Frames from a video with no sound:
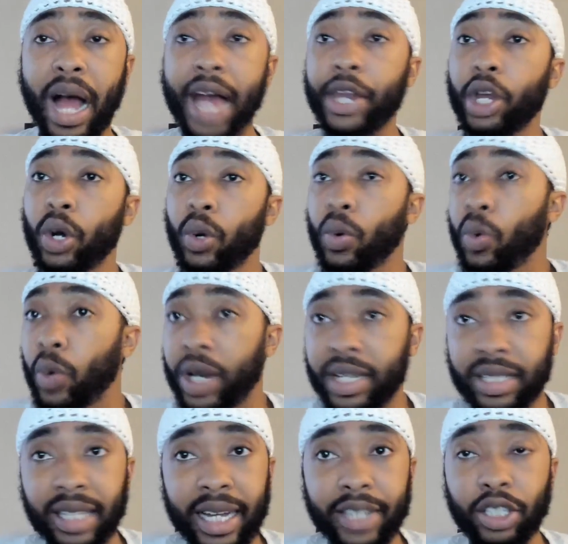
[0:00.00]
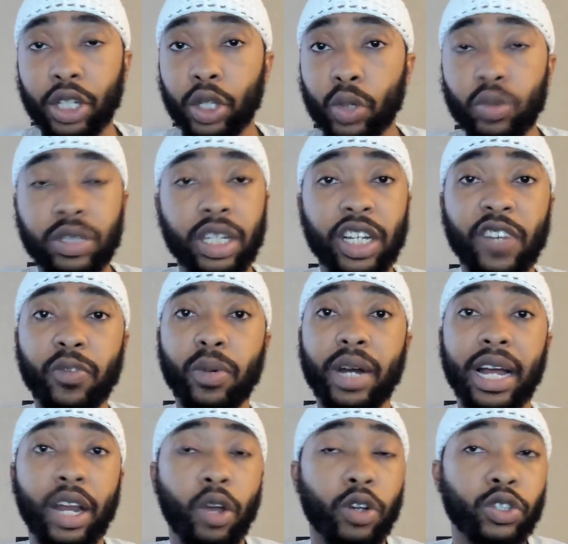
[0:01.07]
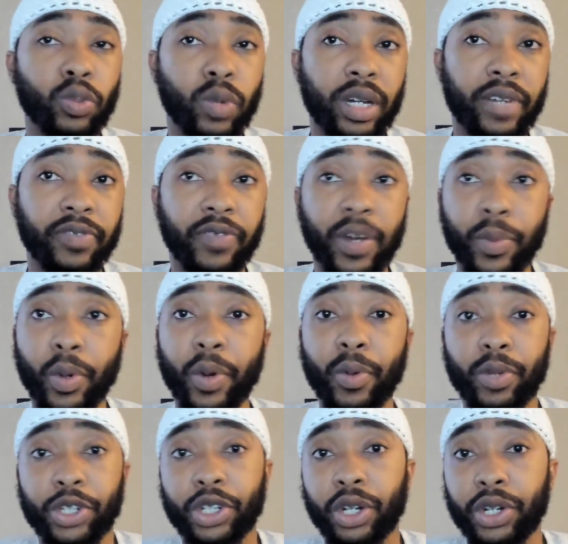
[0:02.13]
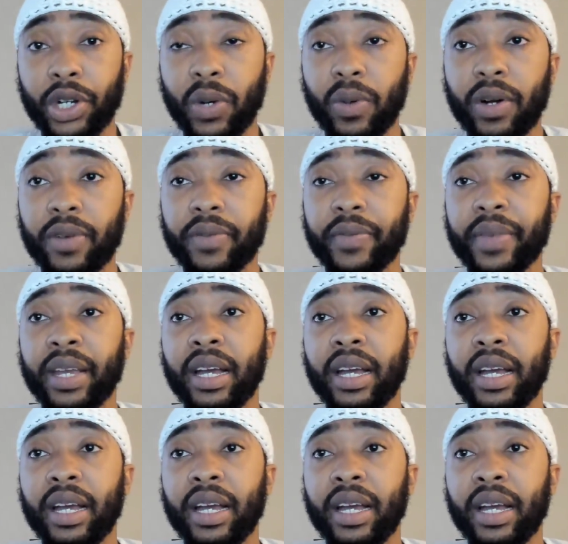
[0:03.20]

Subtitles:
I know what it's like to lose a loved one. I lost one in February, which y'all know of.